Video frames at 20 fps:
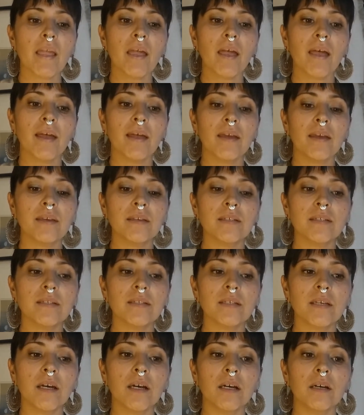
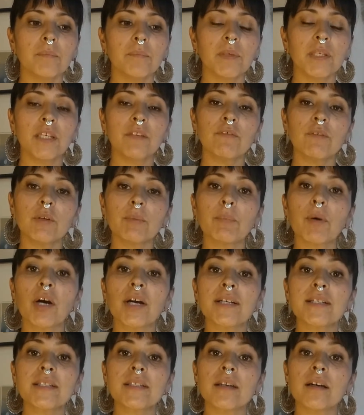and even
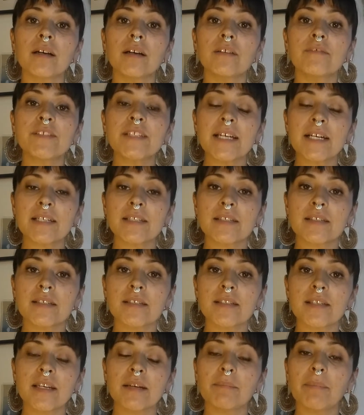parts of
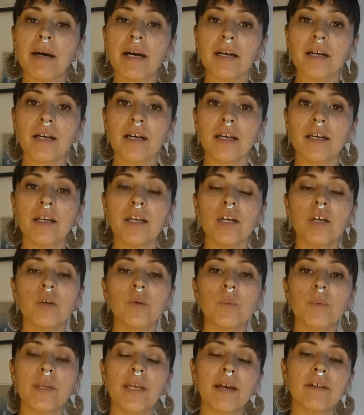Texas and Baja,
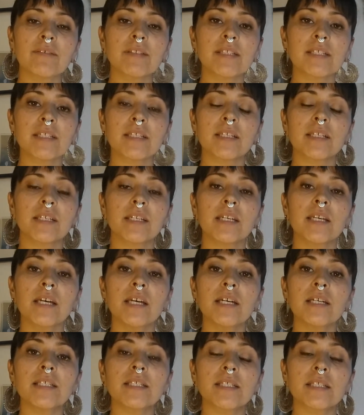we have seen
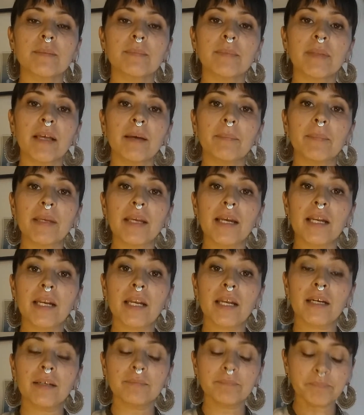some
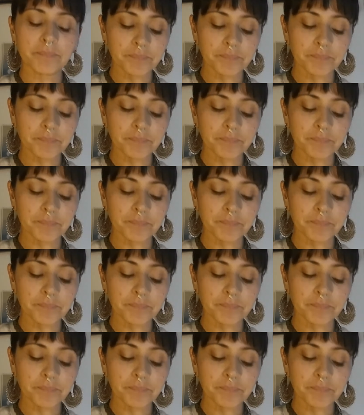Damiana.